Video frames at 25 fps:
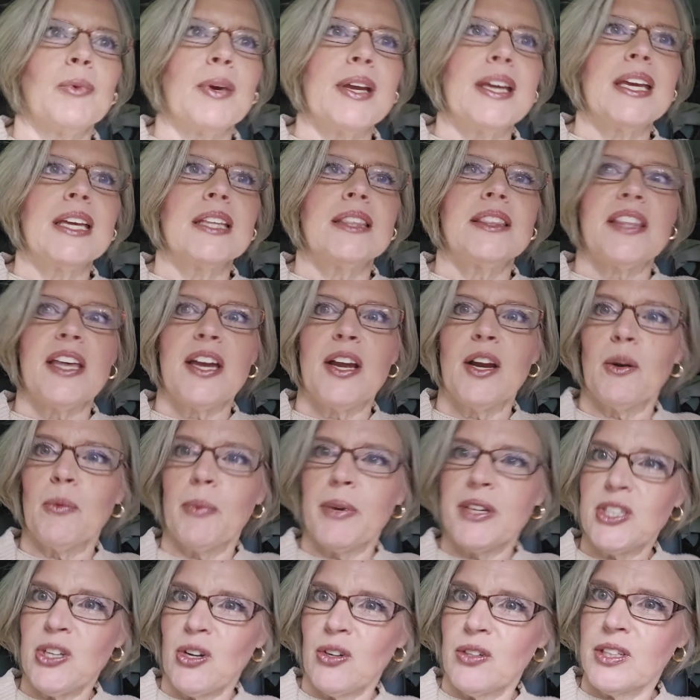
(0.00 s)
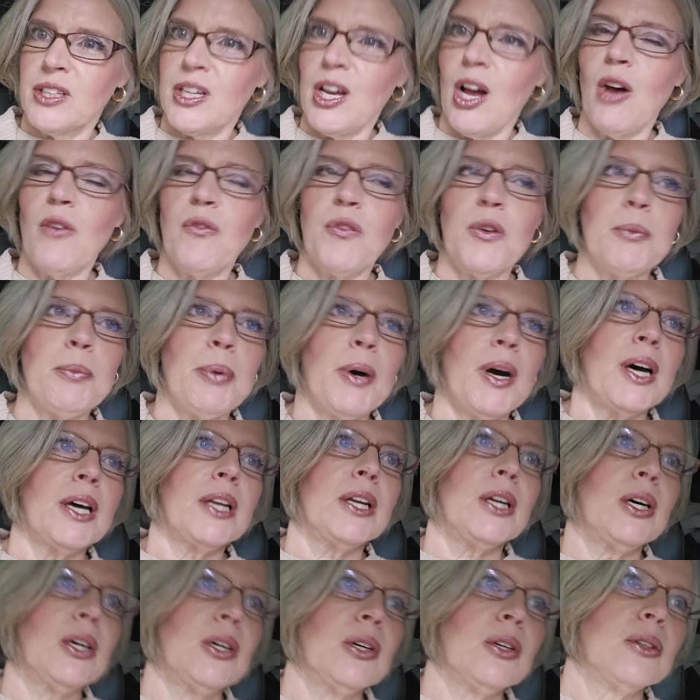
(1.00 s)
we get there, we turn the coffee
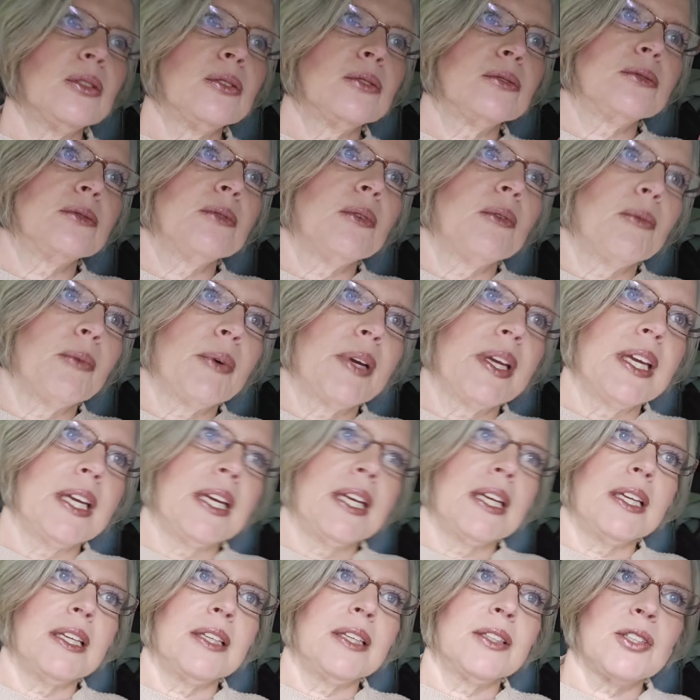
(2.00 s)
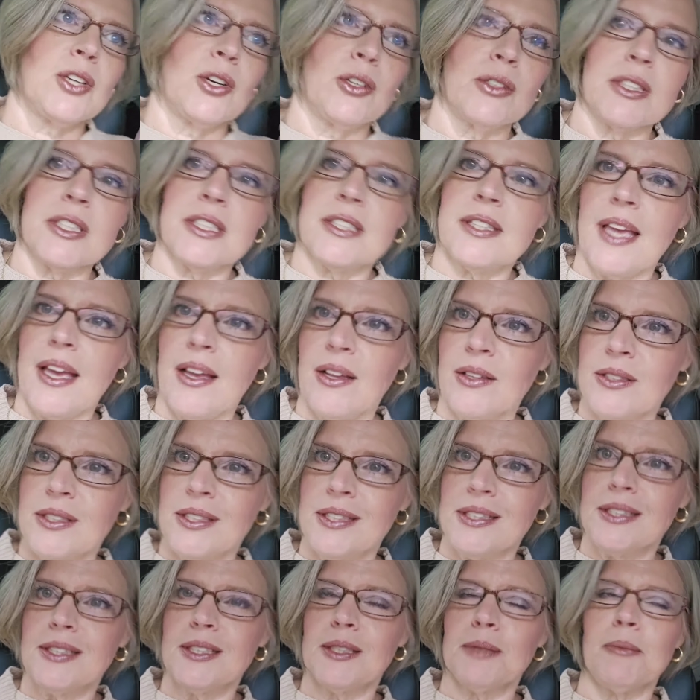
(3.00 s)
pot on, we turn the sound
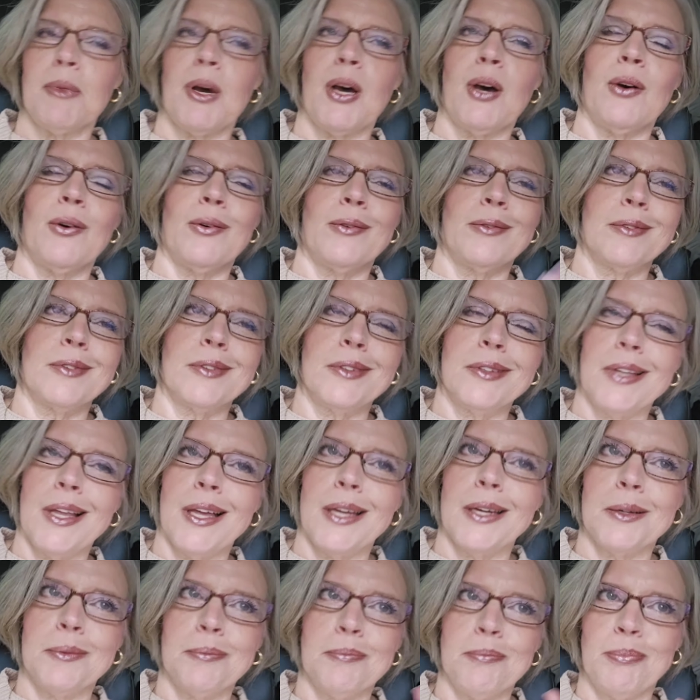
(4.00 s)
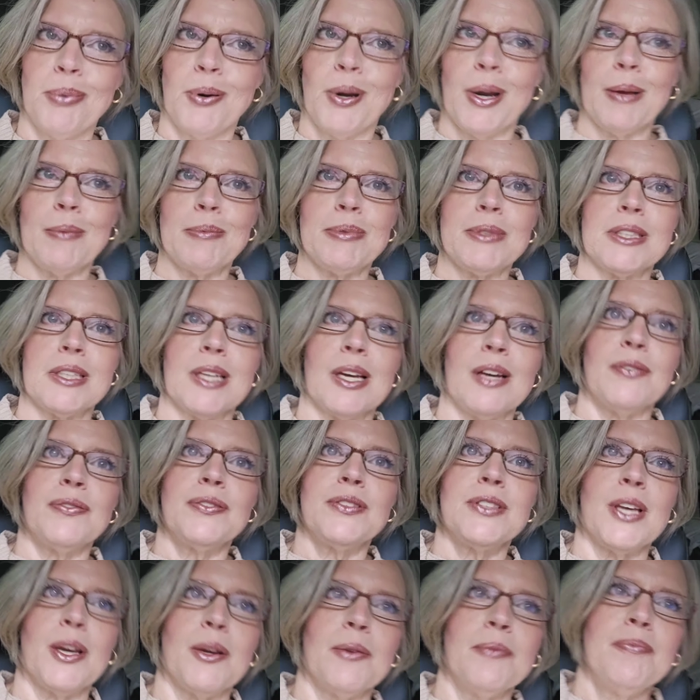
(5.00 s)
system on, a lot of prep stuff.
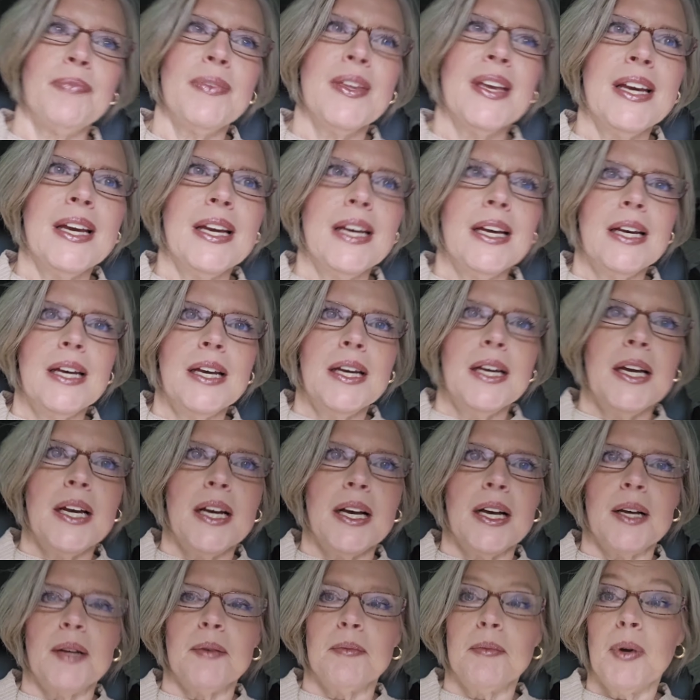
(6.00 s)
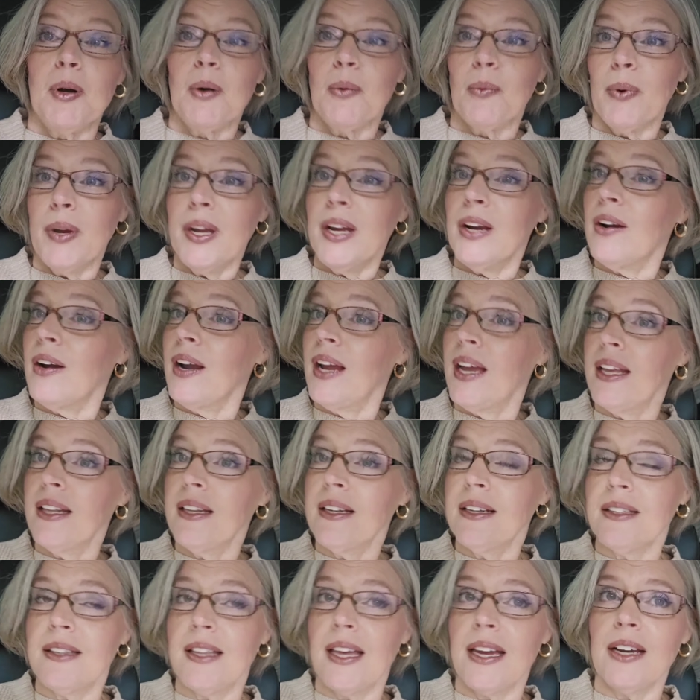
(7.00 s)
So we are
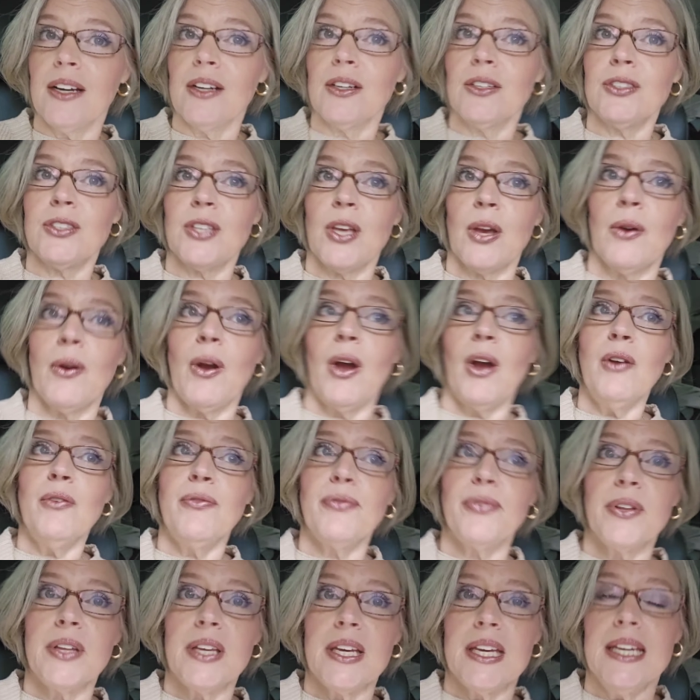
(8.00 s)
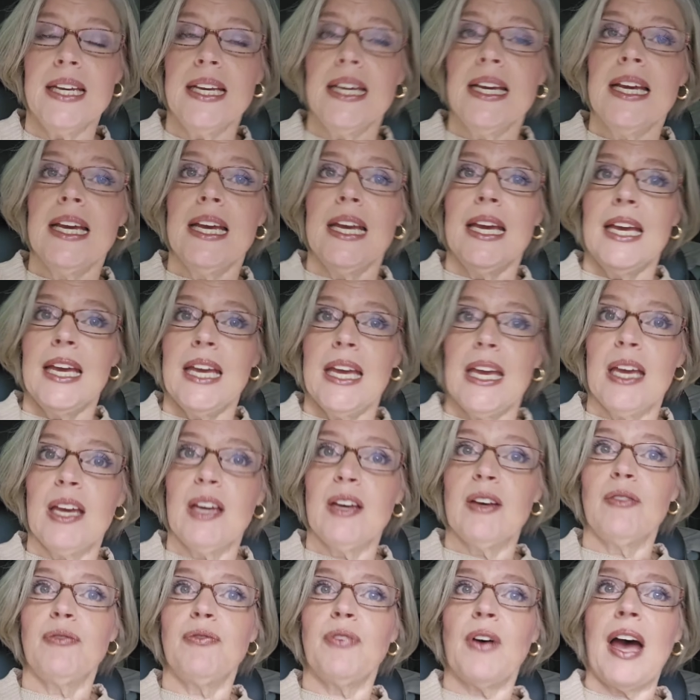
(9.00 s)
headed there. So hopefully,
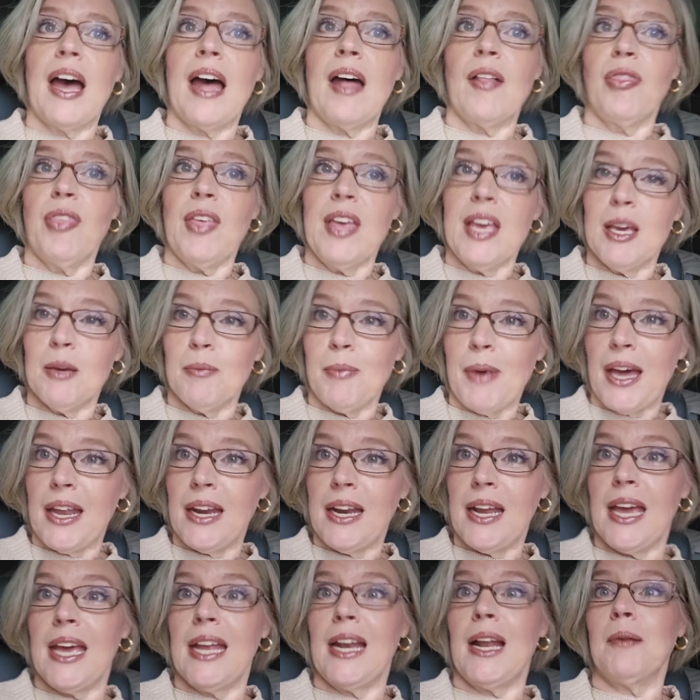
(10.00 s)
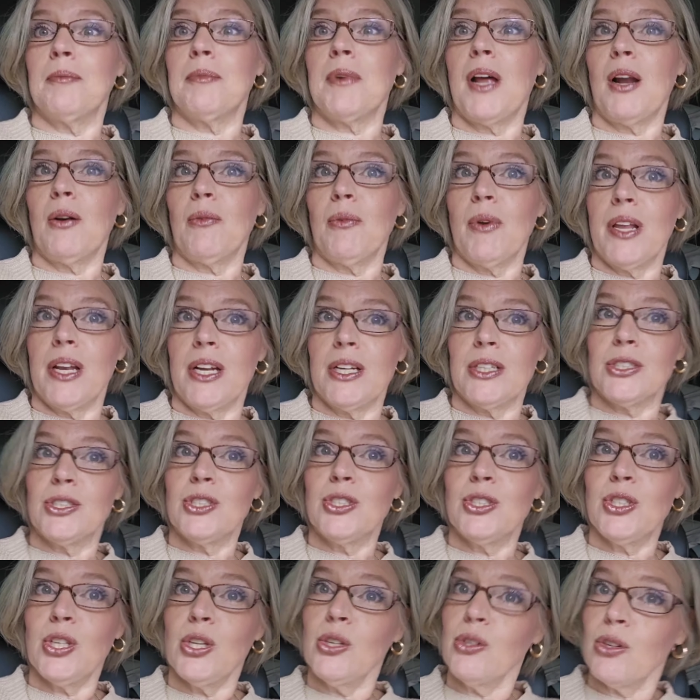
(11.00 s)
if I think about it and I'm not
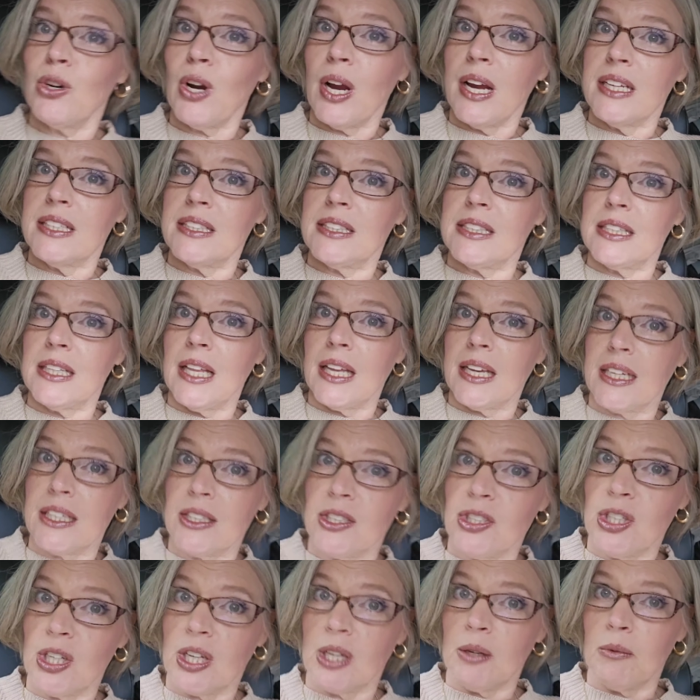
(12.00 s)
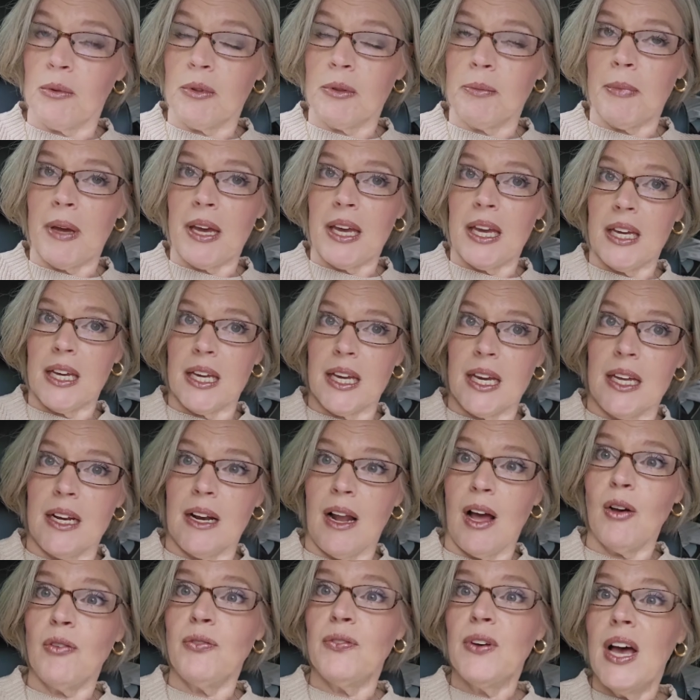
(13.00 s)
running too crazy like a chicken with my head cut
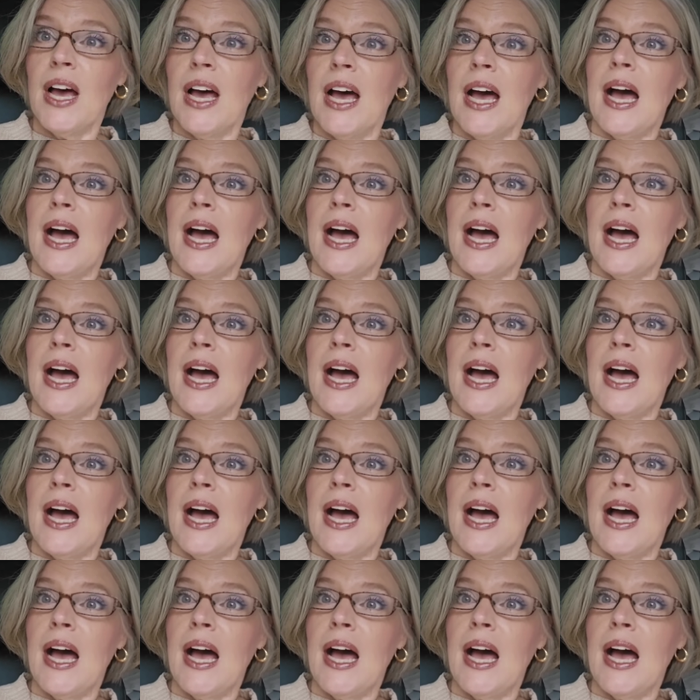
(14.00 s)
off,